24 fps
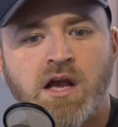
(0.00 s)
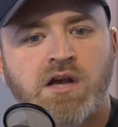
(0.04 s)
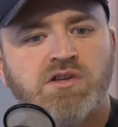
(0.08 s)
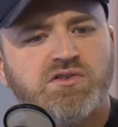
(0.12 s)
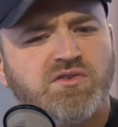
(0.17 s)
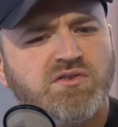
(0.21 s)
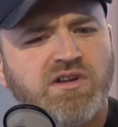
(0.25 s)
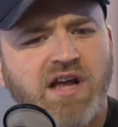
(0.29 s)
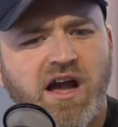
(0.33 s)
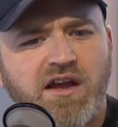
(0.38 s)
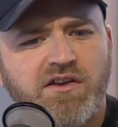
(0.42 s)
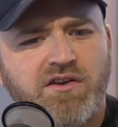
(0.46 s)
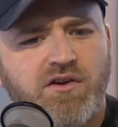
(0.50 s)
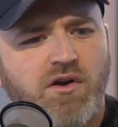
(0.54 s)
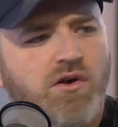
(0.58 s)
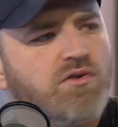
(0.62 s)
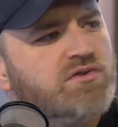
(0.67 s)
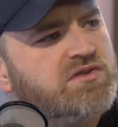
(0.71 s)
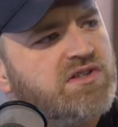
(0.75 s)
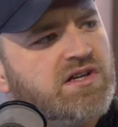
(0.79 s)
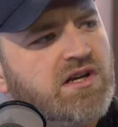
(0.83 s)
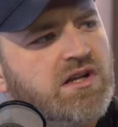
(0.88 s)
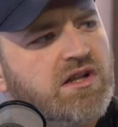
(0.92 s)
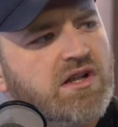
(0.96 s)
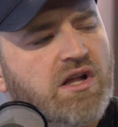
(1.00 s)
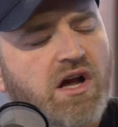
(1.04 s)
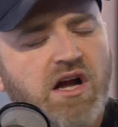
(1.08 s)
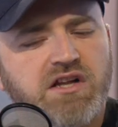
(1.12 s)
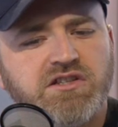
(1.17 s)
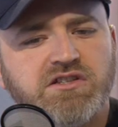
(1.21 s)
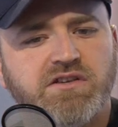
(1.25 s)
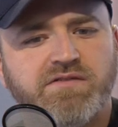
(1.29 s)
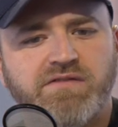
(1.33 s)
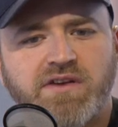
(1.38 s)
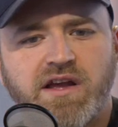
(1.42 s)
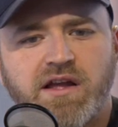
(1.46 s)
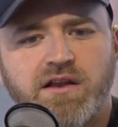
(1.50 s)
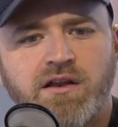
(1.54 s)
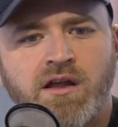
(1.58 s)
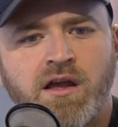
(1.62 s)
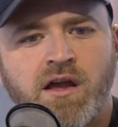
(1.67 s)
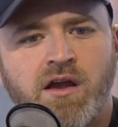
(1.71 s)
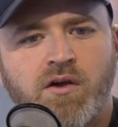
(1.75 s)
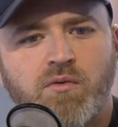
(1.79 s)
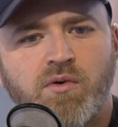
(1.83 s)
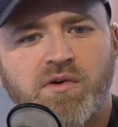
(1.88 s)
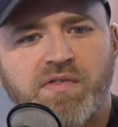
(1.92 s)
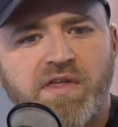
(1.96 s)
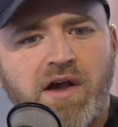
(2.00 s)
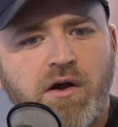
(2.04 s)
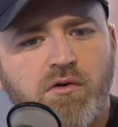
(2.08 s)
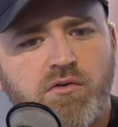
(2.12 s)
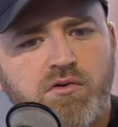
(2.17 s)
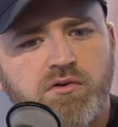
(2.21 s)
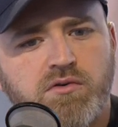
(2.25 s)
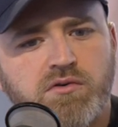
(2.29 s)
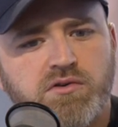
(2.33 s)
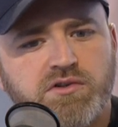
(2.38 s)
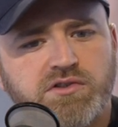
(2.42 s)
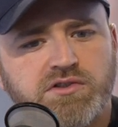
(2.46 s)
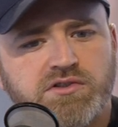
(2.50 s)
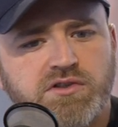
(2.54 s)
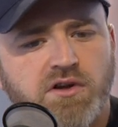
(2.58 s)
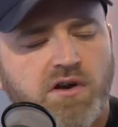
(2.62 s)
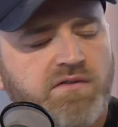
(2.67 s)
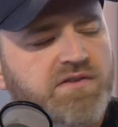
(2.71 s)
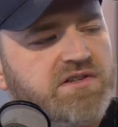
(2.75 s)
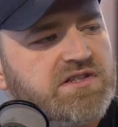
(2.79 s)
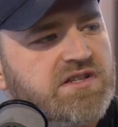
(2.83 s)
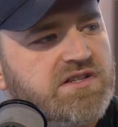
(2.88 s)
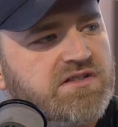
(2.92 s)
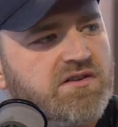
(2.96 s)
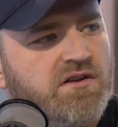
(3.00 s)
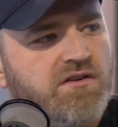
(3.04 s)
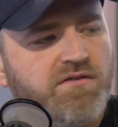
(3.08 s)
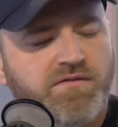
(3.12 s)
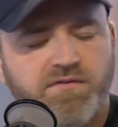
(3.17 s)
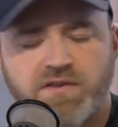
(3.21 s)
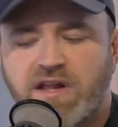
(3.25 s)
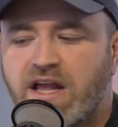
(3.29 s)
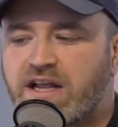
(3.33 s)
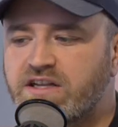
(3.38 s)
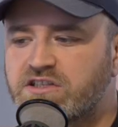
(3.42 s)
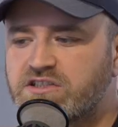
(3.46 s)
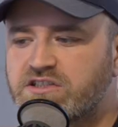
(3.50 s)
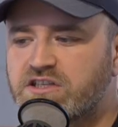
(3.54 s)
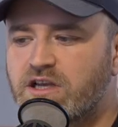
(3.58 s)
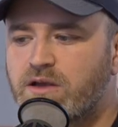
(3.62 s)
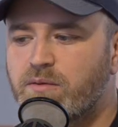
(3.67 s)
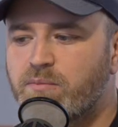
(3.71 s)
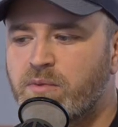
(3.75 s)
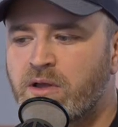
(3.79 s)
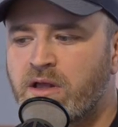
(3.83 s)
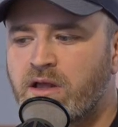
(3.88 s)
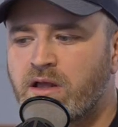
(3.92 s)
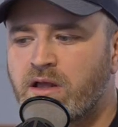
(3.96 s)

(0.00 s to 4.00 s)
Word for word: So now you're hosting a launch event without Google services on a flagship